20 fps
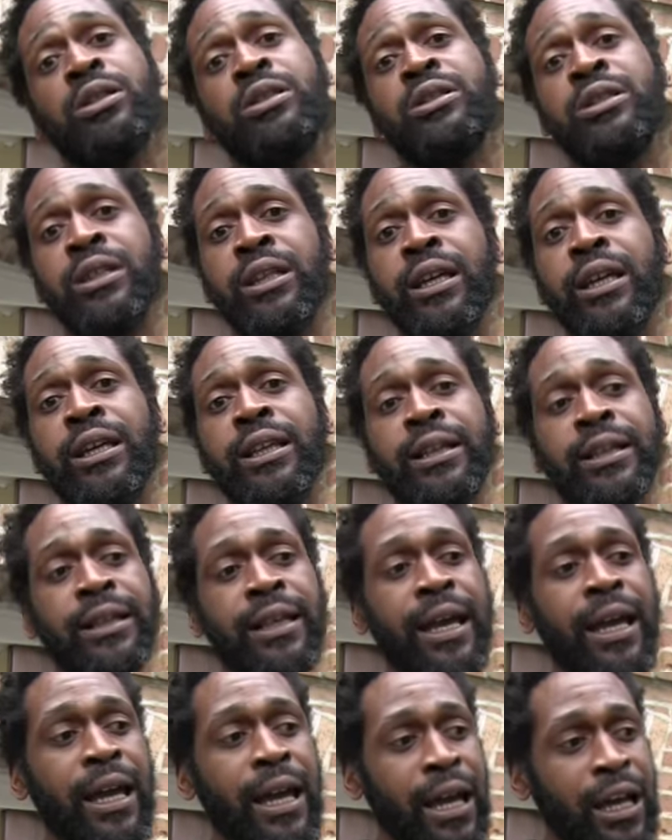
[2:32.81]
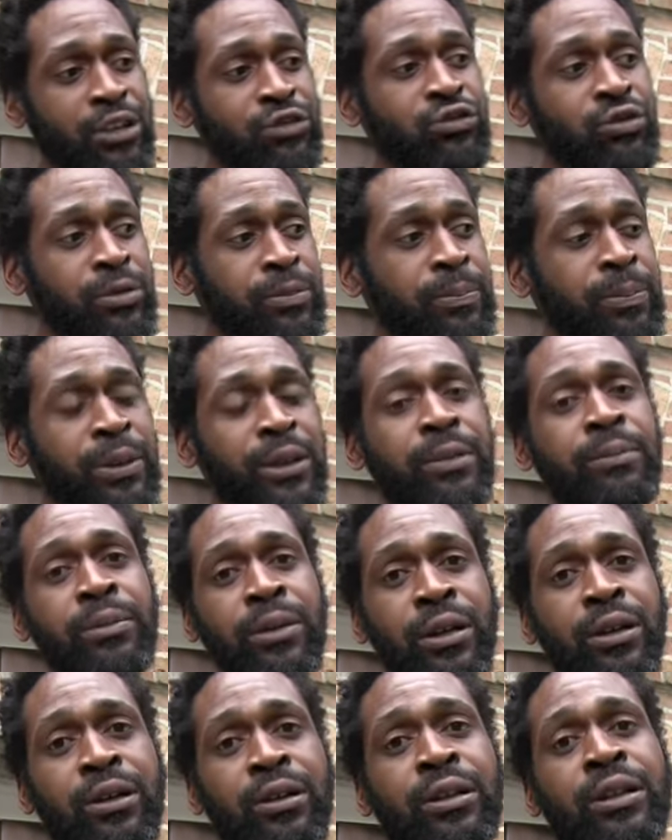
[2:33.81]
to get that extra bit of
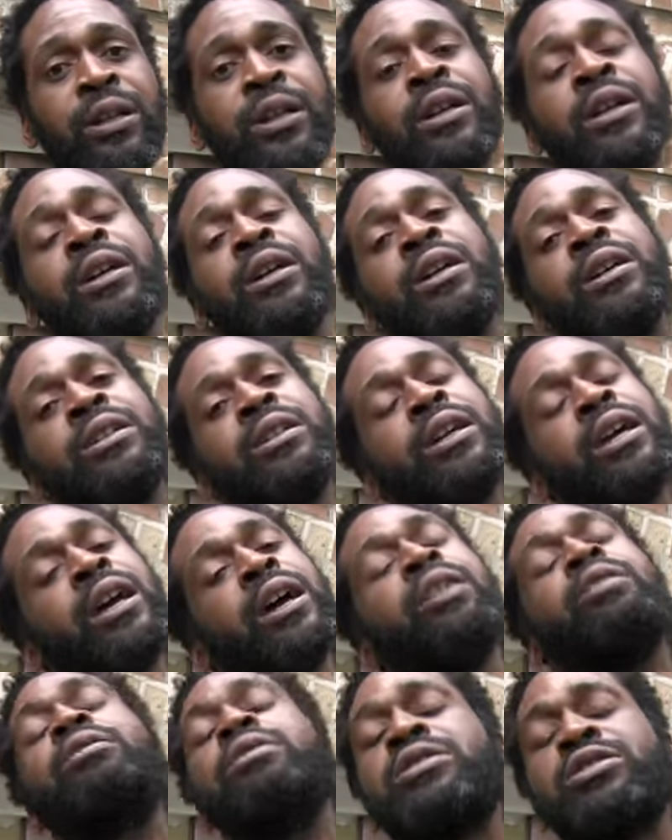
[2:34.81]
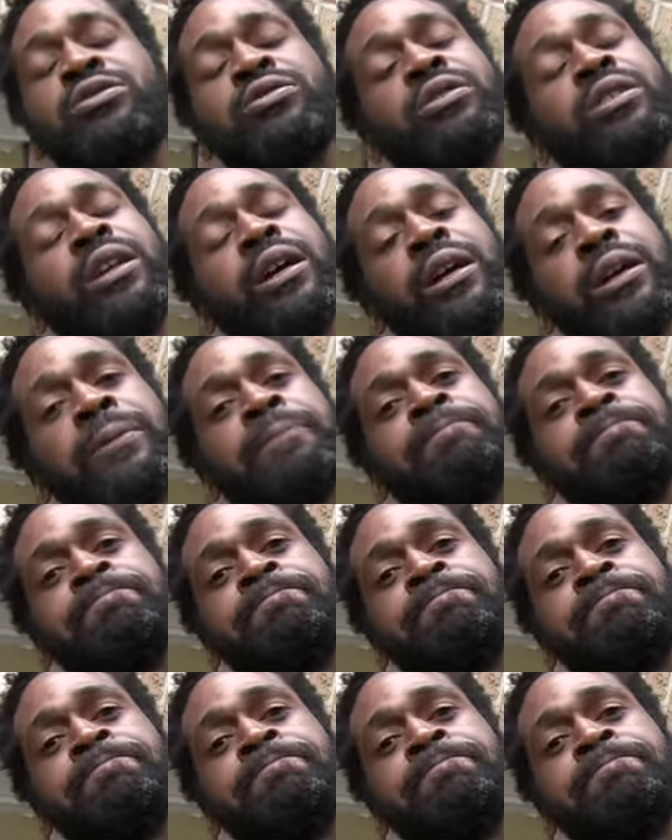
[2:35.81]
meal to carry us through the day.